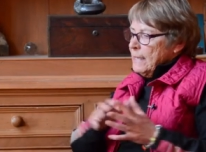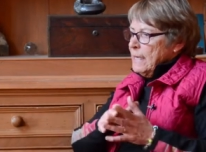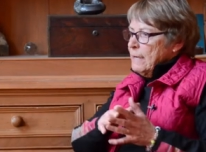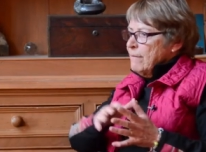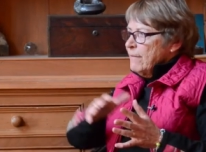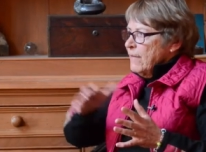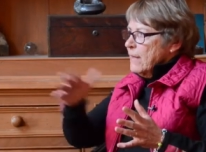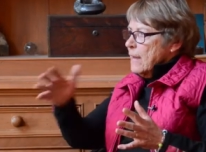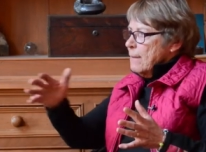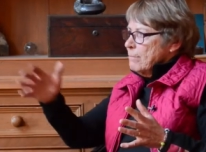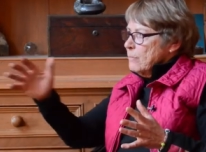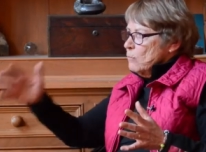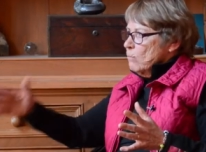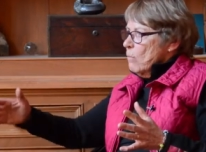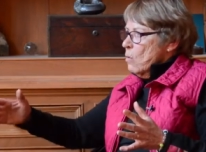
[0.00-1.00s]
give
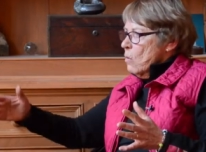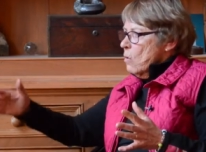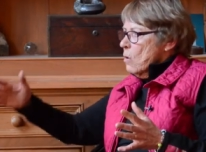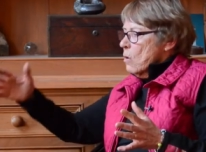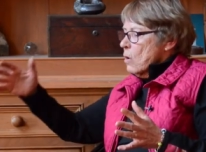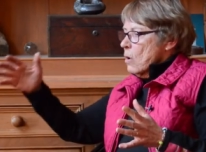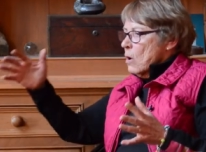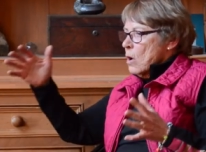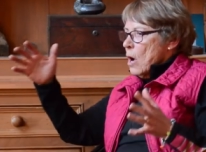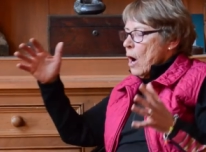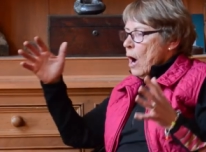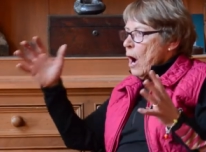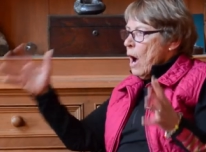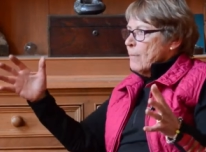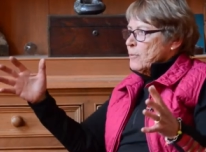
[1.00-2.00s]
them more
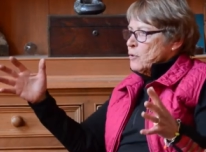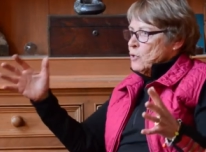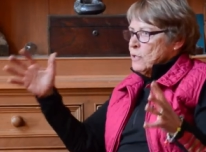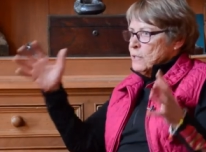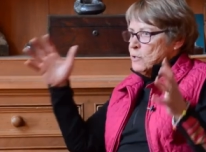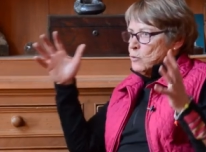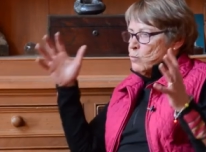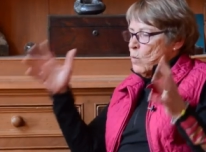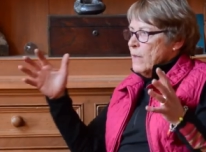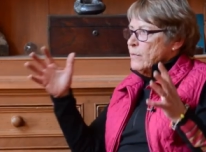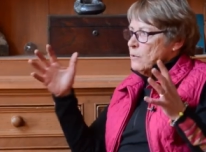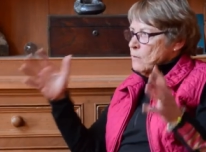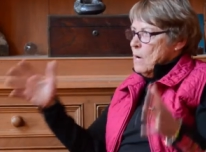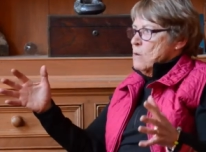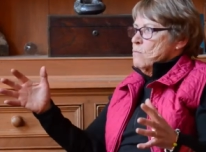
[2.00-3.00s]
options when
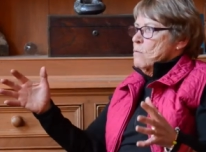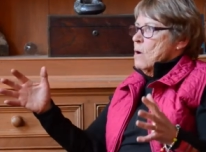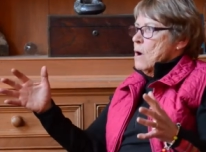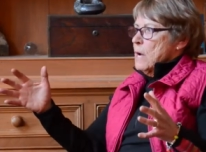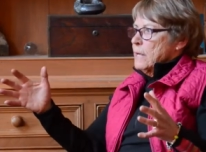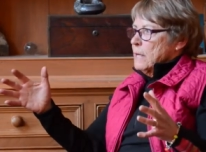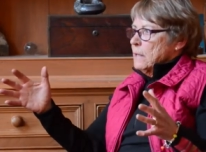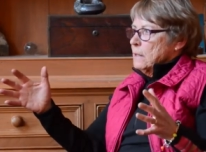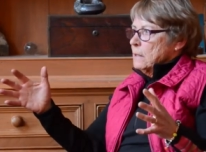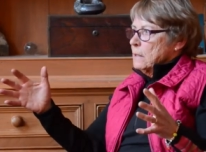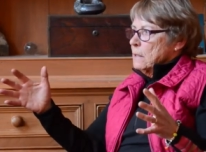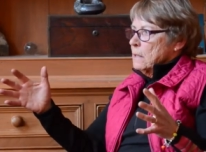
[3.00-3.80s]
they're out riding.